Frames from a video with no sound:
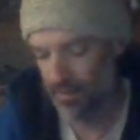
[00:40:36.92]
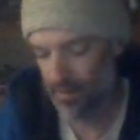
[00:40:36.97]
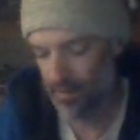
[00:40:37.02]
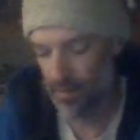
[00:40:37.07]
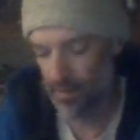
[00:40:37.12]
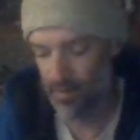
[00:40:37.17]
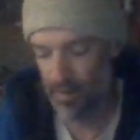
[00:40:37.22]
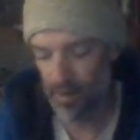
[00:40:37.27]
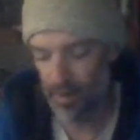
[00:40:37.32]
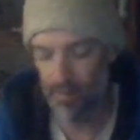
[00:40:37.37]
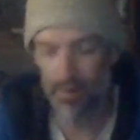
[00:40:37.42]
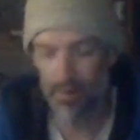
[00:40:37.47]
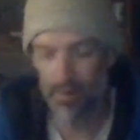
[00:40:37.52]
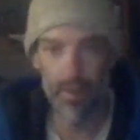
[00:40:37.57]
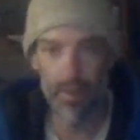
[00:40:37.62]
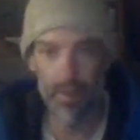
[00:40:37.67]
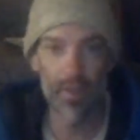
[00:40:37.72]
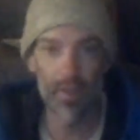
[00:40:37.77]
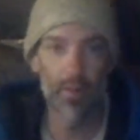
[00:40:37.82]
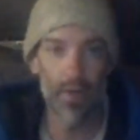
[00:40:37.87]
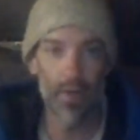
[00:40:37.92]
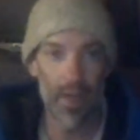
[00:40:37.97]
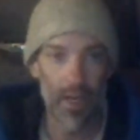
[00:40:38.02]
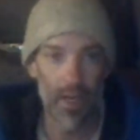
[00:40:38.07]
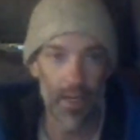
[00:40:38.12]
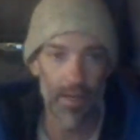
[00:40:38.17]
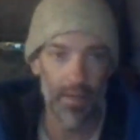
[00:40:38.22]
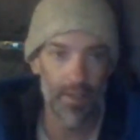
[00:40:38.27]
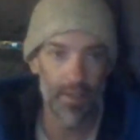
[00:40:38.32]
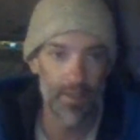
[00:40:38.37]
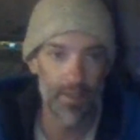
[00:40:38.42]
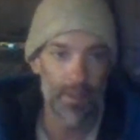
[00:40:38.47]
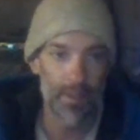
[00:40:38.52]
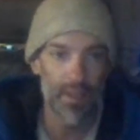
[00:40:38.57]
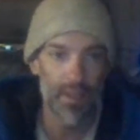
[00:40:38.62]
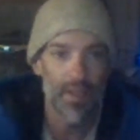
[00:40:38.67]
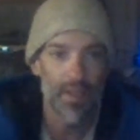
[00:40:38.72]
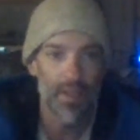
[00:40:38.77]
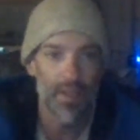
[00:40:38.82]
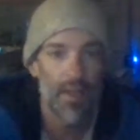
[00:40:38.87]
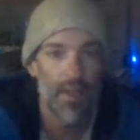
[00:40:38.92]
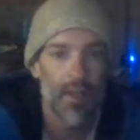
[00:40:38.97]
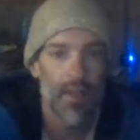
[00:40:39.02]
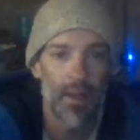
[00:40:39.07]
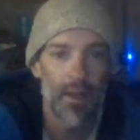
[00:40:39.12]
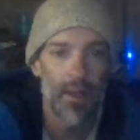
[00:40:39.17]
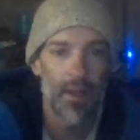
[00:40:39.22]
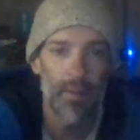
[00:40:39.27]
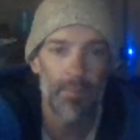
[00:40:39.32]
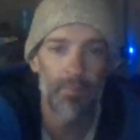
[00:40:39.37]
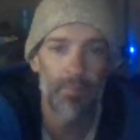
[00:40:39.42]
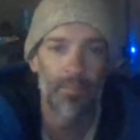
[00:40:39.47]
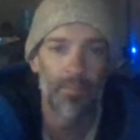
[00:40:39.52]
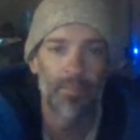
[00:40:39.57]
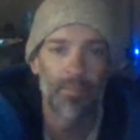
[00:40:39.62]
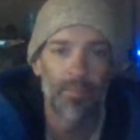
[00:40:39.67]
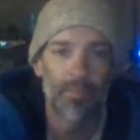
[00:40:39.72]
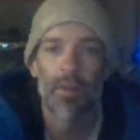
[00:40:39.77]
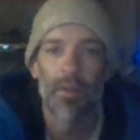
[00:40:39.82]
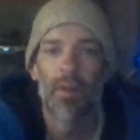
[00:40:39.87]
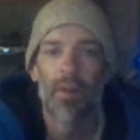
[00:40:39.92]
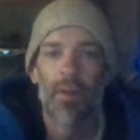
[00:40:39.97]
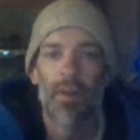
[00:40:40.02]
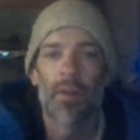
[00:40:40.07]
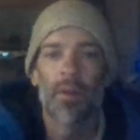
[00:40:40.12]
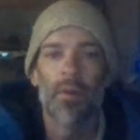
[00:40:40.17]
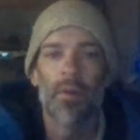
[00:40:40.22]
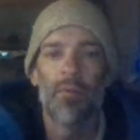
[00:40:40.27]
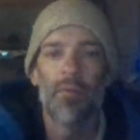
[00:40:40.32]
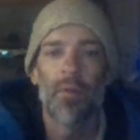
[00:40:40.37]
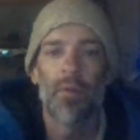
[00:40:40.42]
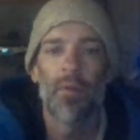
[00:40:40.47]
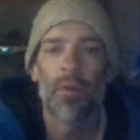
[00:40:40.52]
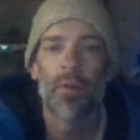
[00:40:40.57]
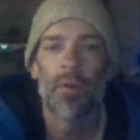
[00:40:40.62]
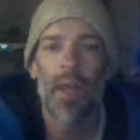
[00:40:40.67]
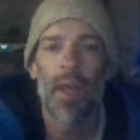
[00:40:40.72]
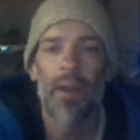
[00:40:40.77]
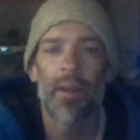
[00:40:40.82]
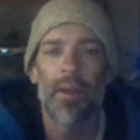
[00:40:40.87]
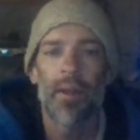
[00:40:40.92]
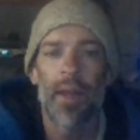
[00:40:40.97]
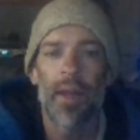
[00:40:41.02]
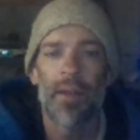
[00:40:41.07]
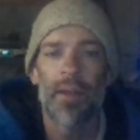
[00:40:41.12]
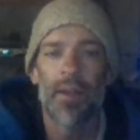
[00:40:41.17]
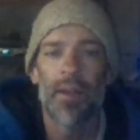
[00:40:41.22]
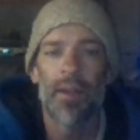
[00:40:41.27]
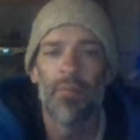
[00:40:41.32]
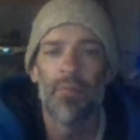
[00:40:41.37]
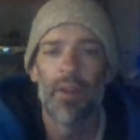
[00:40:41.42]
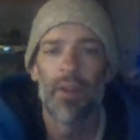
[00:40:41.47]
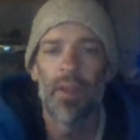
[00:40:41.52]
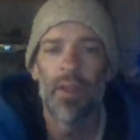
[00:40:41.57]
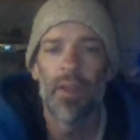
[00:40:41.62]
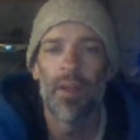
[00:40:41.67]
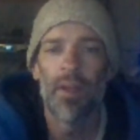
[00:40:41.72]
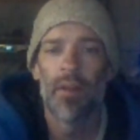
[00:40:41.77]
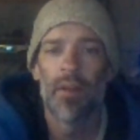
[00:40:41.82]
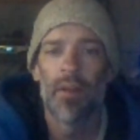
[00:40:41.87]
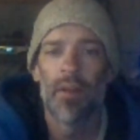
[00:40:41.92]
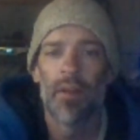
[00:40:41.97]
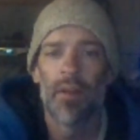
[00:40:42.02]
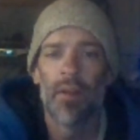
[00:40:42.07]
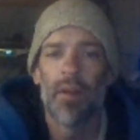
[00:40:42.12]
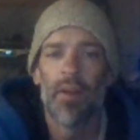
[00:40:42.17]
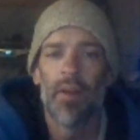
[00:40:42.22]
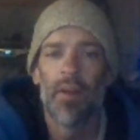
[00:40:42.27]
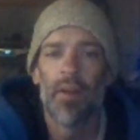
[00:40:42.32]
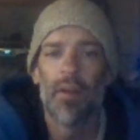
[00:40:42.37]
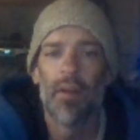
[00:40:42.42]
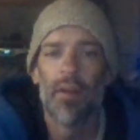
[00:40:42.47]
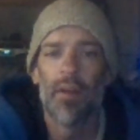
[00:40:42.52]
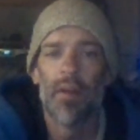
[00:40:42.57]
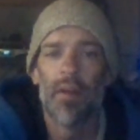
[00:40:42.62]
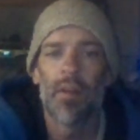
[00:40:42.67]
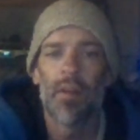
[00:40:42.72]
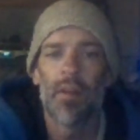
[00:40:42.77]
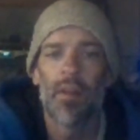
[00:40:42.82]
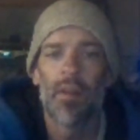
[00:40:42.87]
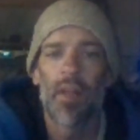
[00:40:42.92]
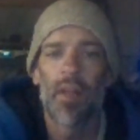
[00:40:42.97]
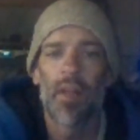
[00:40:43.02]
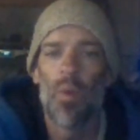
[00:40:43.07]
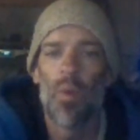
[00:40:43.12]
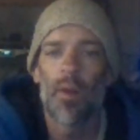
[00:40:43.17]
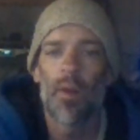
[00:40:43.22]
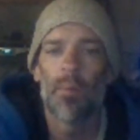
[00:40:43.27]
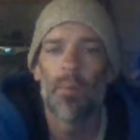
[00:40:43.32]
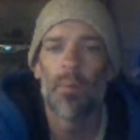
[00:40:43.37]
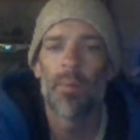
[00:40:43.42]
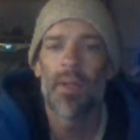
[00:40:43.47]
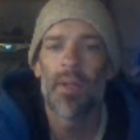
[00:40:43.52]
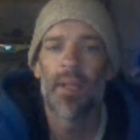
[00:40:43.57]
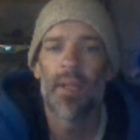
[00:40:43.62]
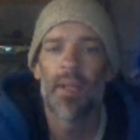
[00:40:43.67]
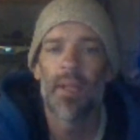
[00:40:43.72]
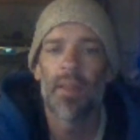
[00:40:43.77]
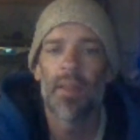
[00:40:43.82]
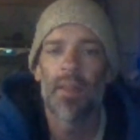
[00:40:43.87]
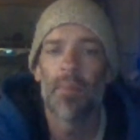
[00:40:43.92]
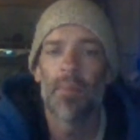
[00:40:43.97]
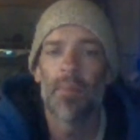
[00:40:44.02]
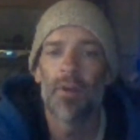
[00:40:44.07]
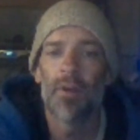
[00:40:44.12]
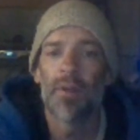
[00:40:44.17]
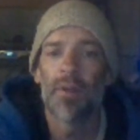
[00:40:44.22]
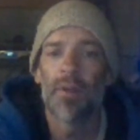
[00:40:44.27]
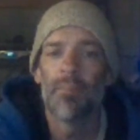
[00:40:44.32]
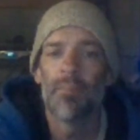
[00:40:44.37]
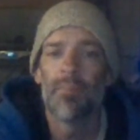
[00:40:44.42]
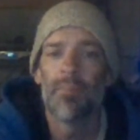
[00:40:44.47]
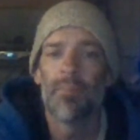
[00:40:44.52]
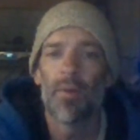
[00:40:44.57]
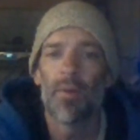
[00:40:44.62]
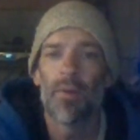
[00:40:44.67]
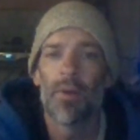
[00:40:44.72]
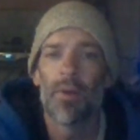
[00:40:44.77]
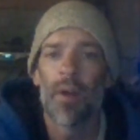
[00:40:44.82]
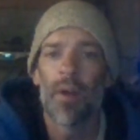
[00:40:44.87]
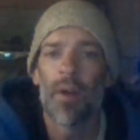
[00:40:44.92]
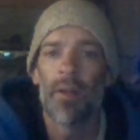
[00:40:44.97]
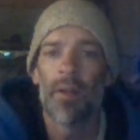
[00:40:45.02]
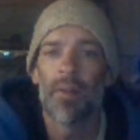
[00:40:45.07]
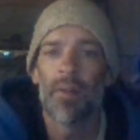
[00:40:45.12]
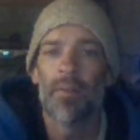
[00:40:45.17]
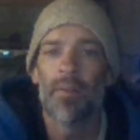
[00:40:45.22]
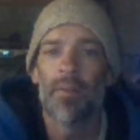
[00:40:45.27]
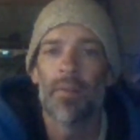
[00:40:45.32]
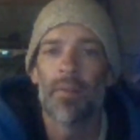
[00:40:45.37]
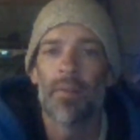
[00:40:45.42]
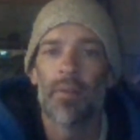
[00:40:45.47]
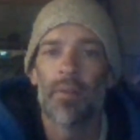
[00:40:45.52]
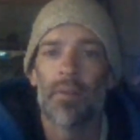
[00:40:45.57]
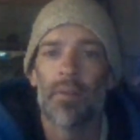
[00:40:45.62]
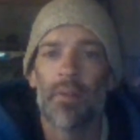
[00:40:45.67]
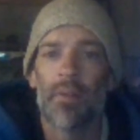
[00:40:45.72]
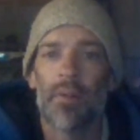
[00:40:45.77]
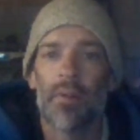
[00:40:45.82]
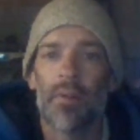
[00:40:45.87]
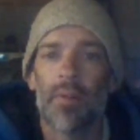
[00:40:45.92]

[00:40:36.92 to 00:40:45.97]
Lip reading: going over what's going on in space.com. Could volcanic activity allow water beneath the Martian polar ice?